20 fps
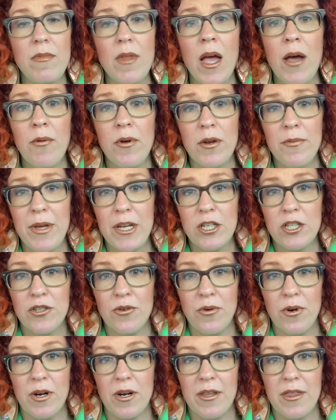I want to make
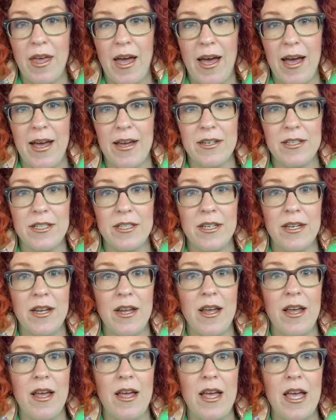sure that
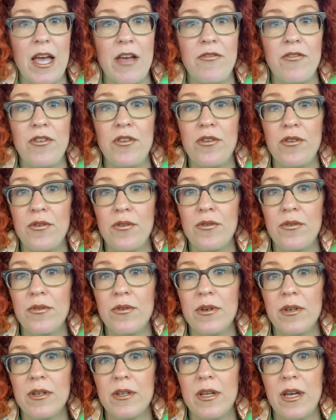
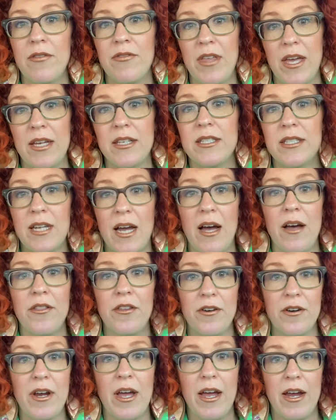if they style
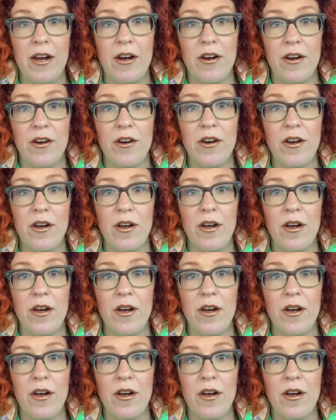their hair